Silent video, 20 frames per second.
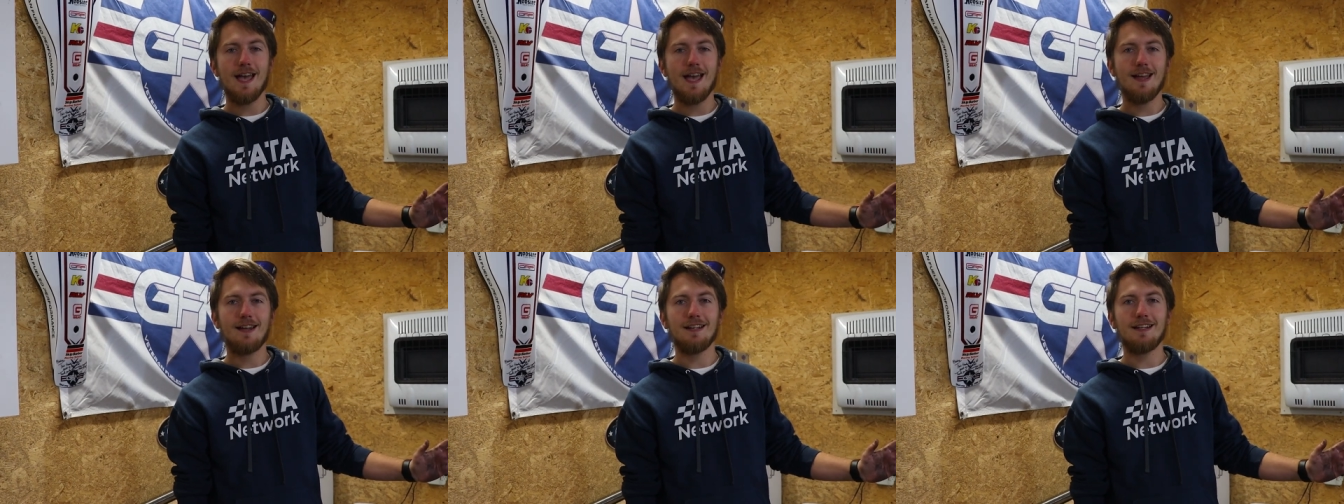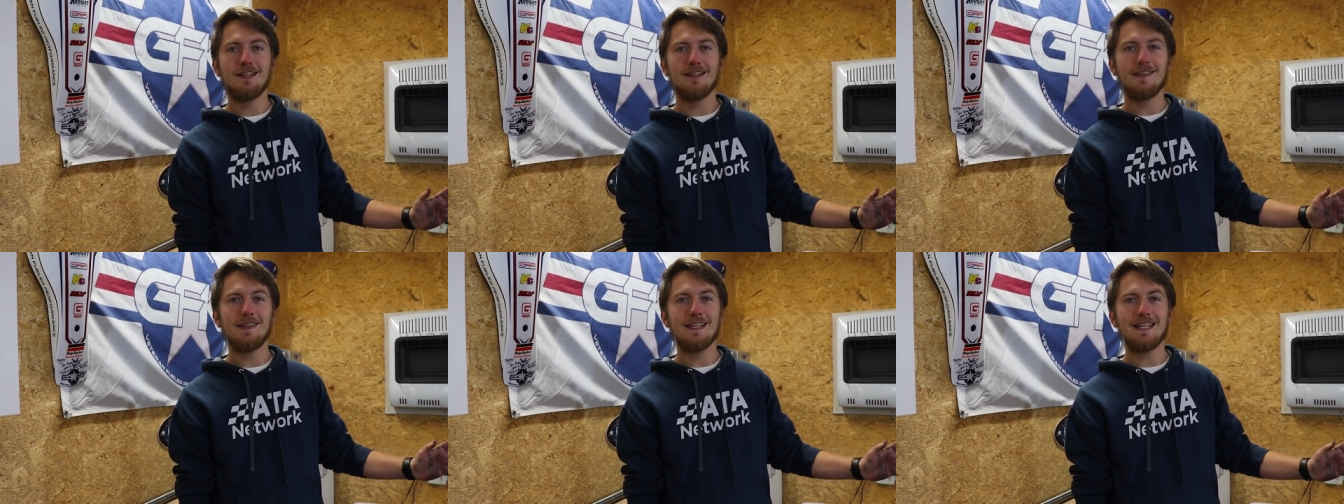
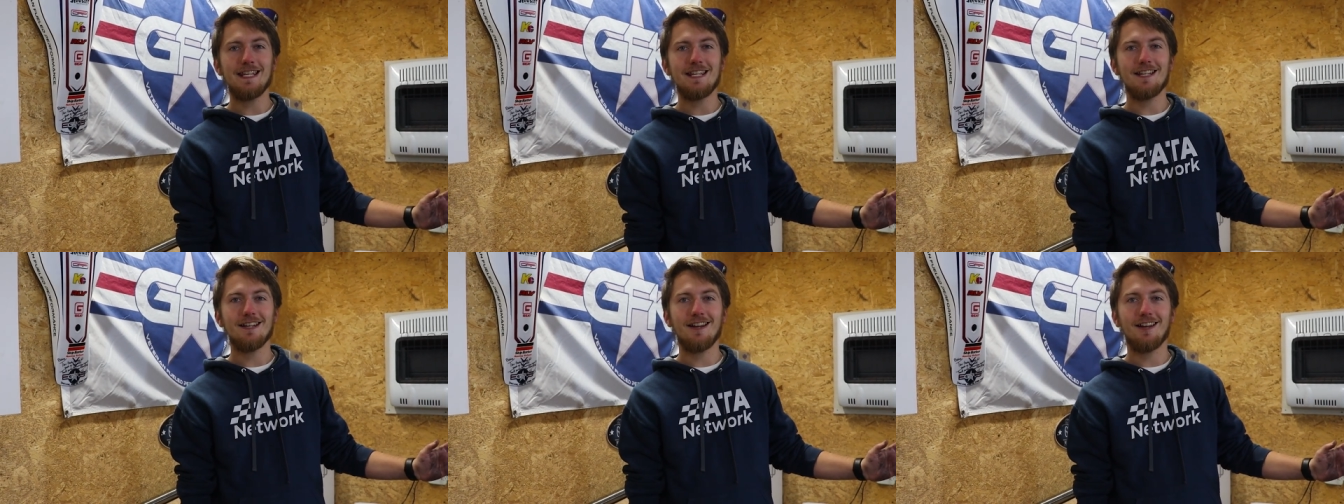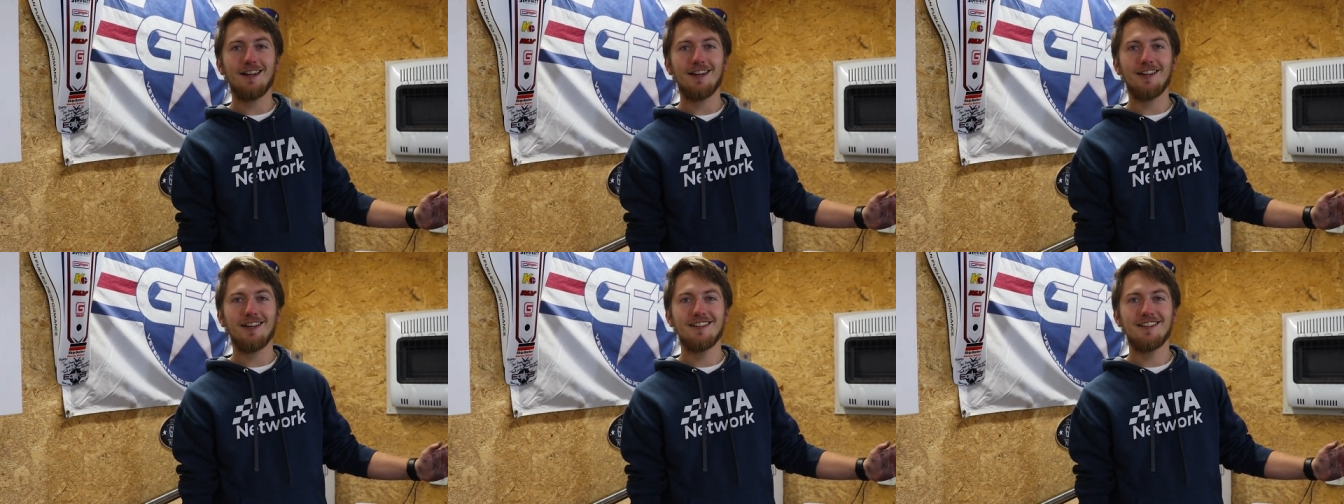that in
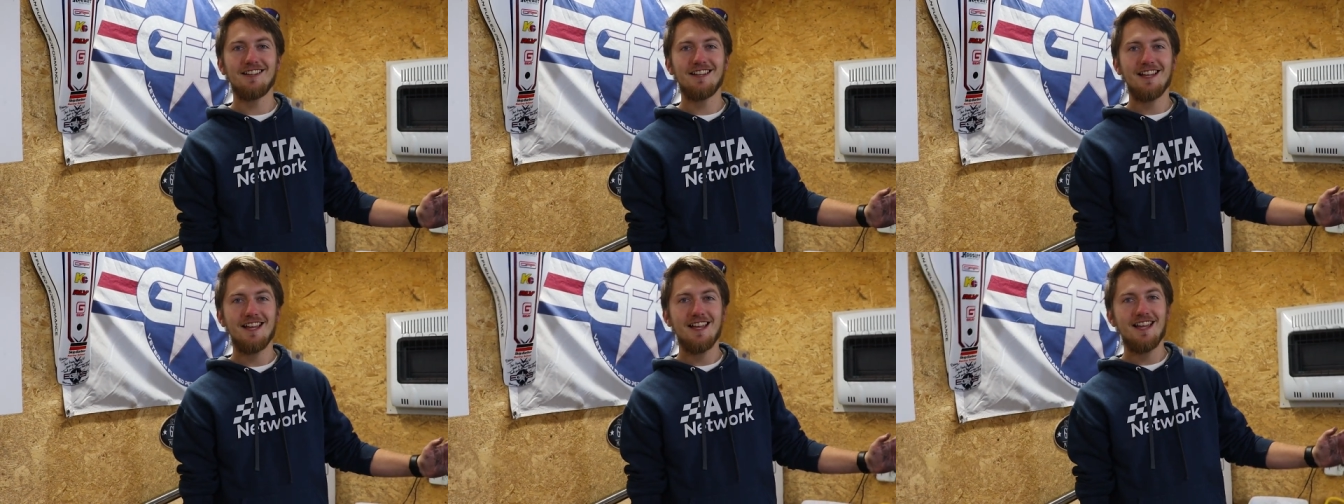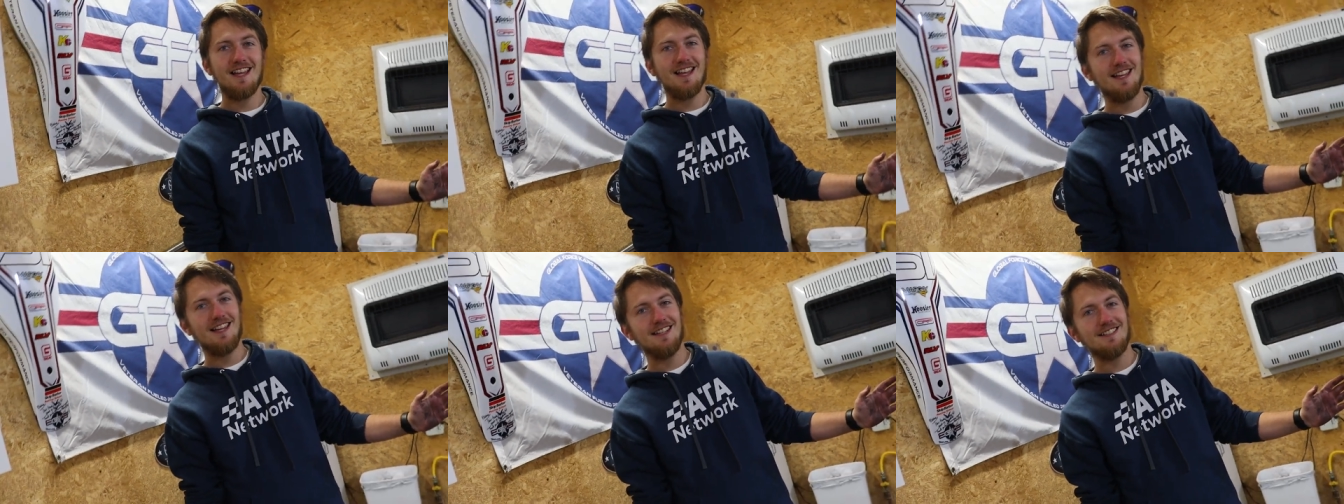the
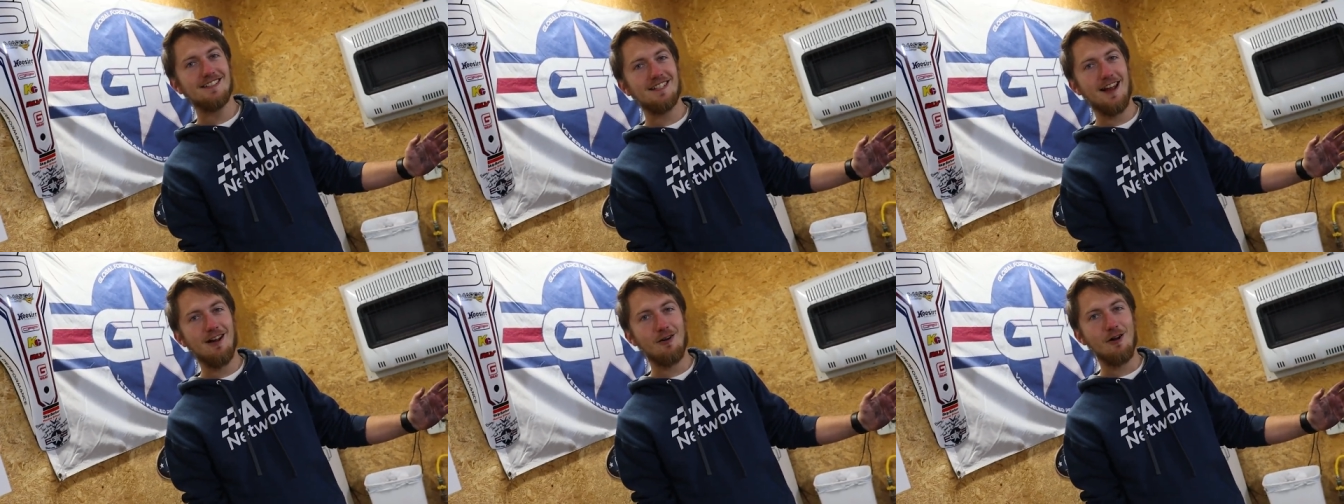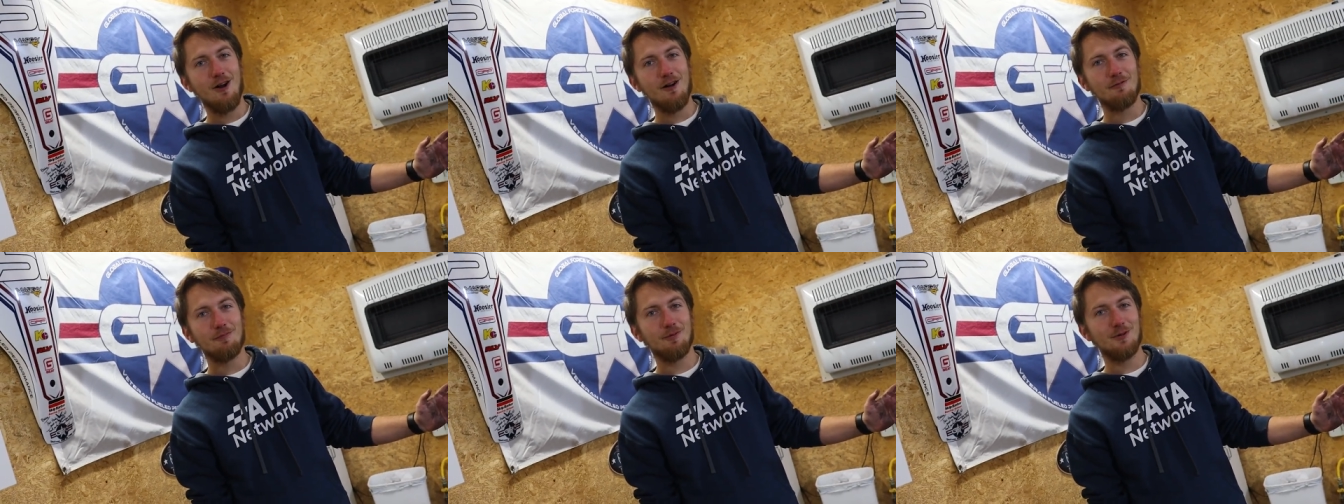
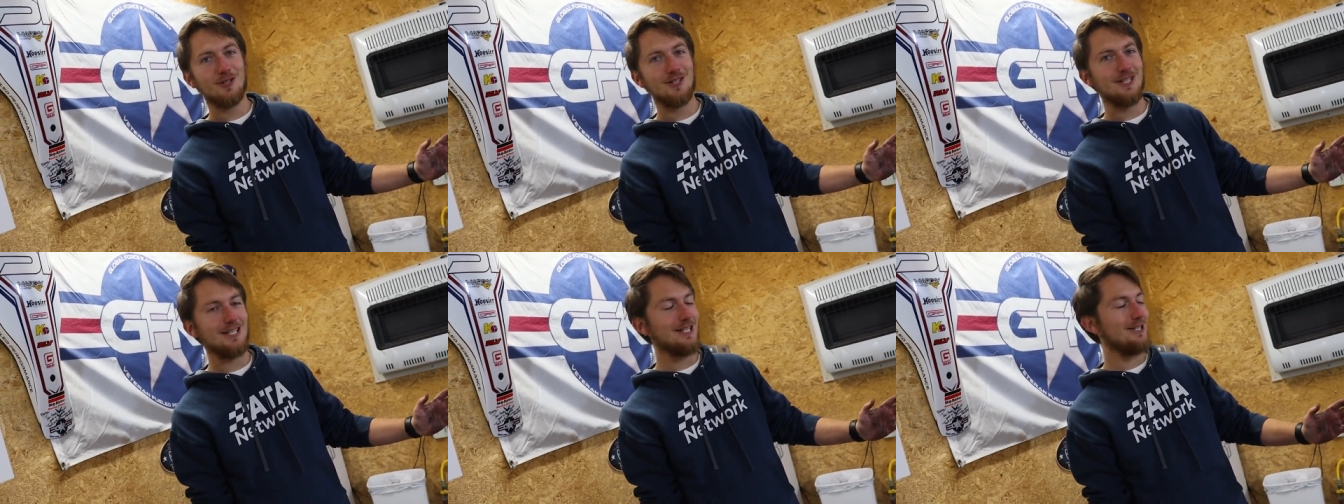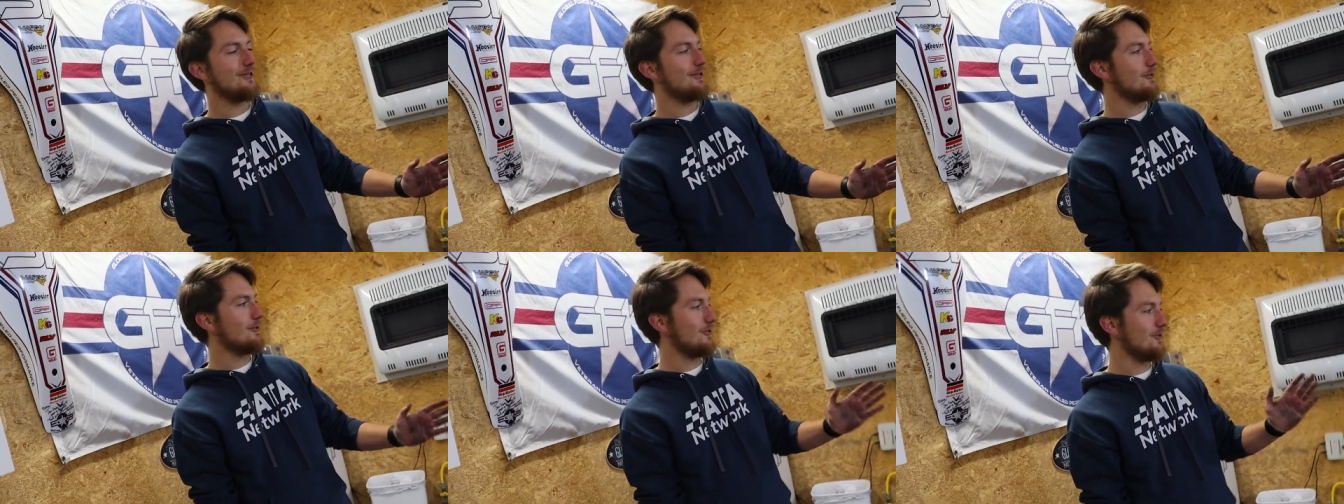tear off
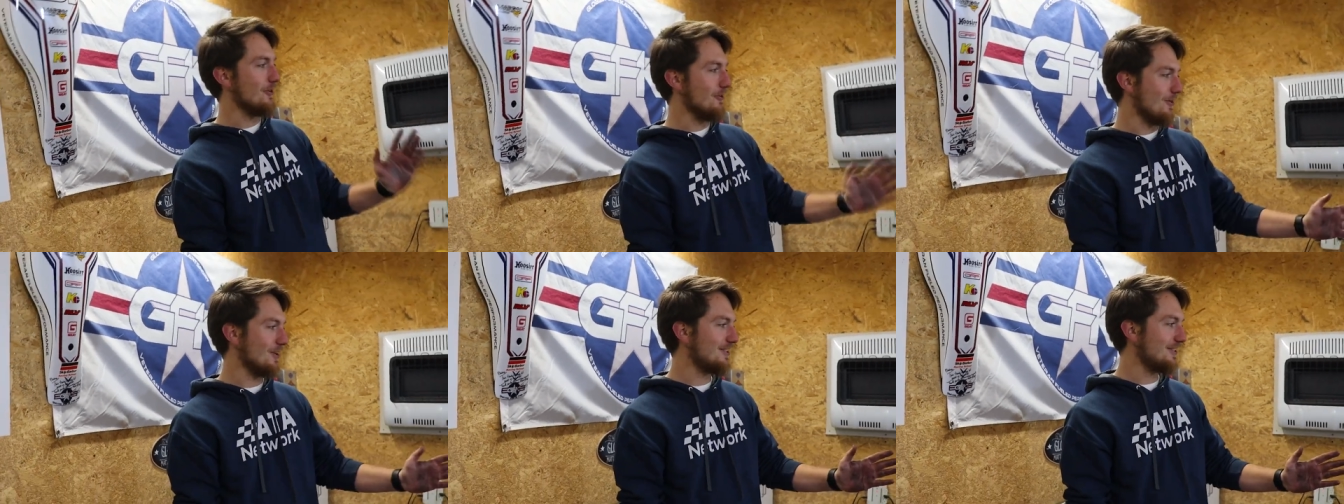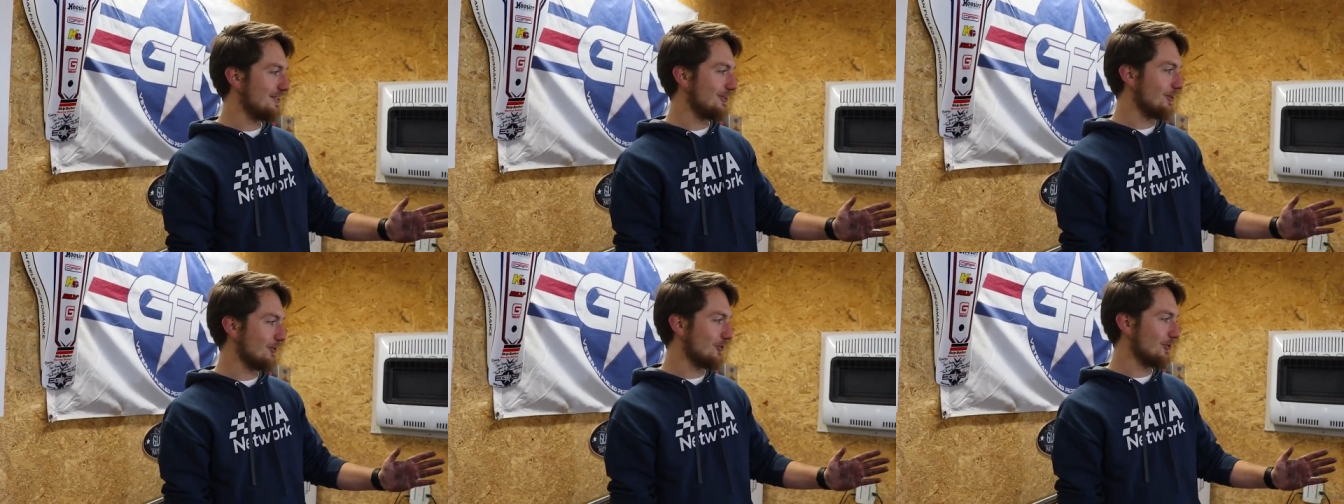procedure, so
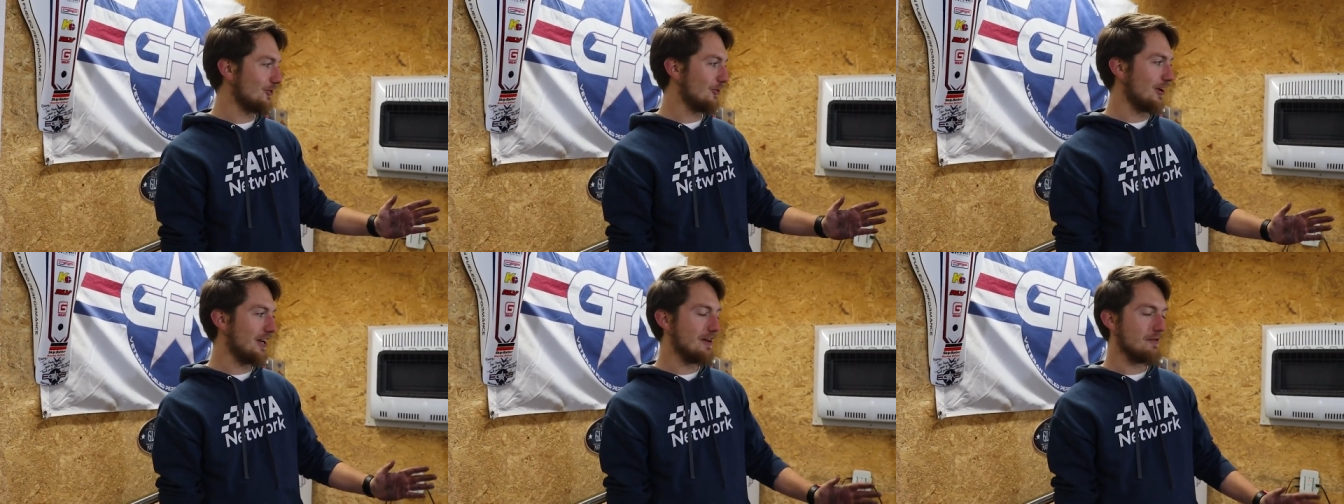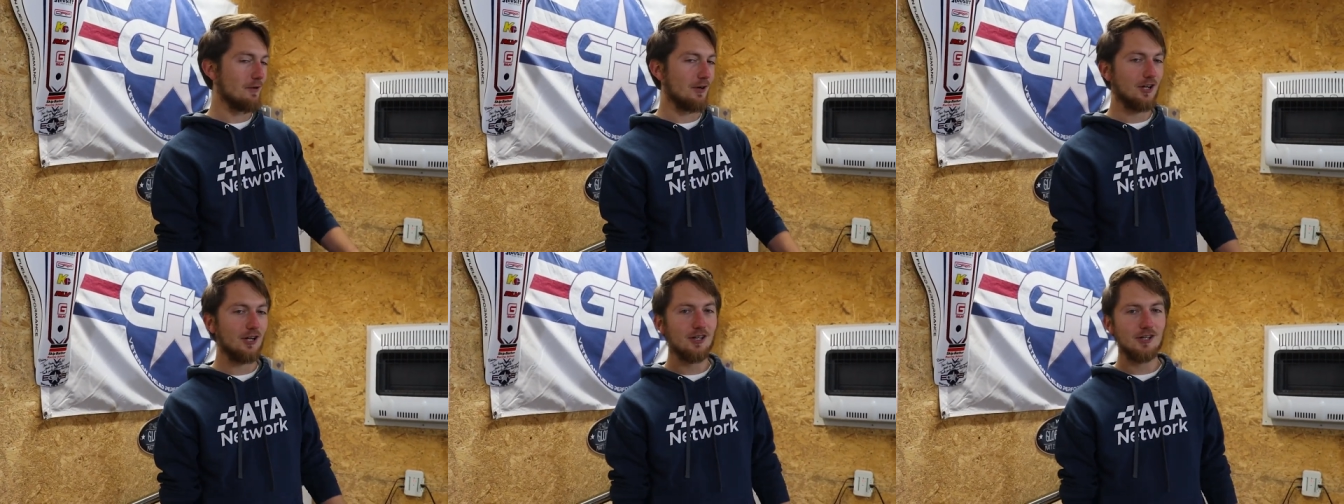it's still straight.
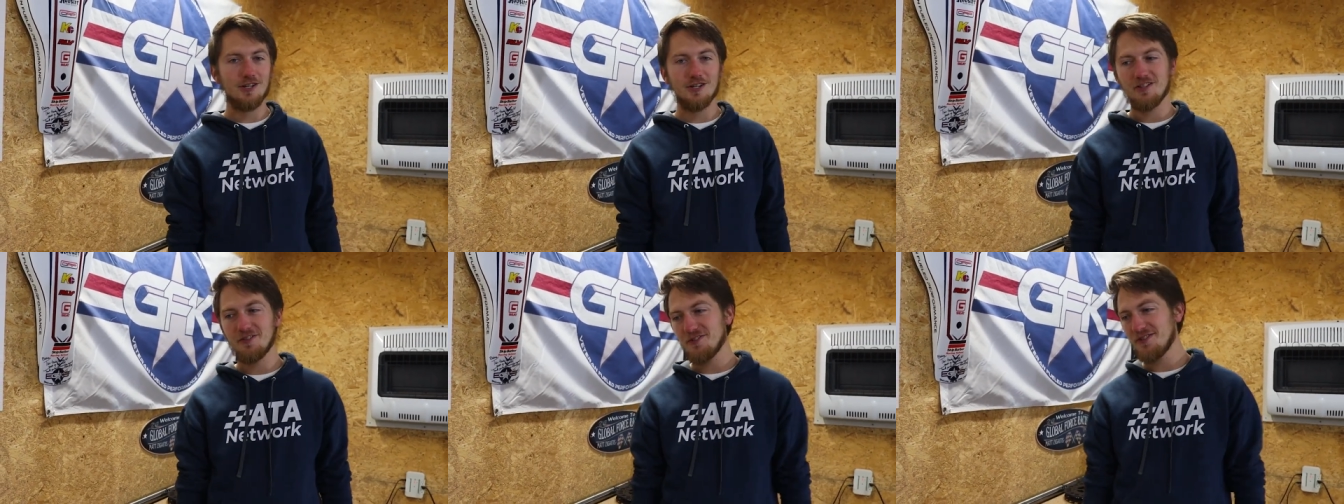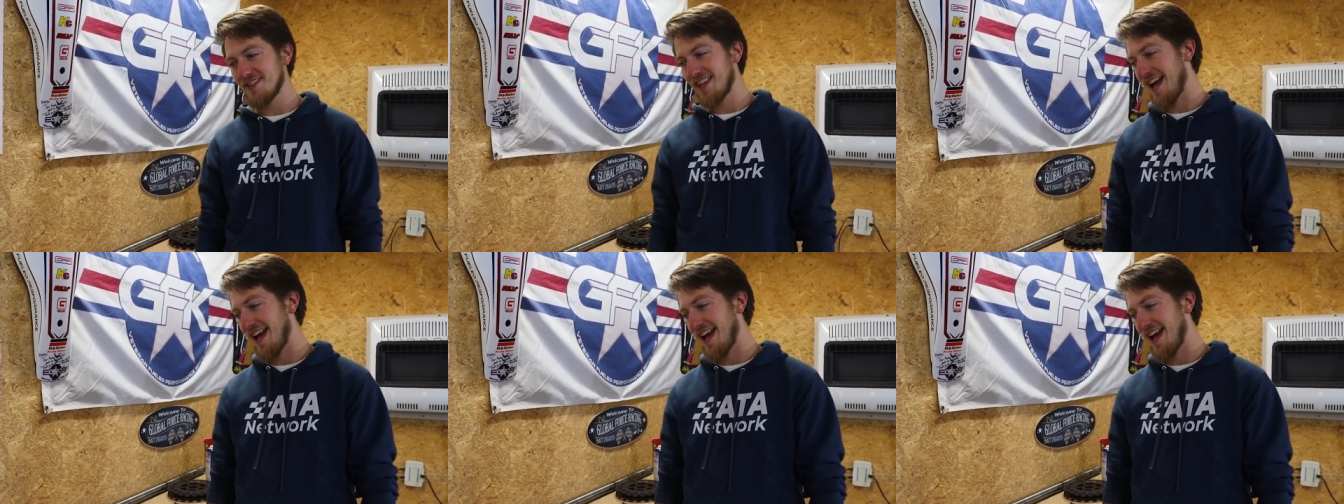We're good to use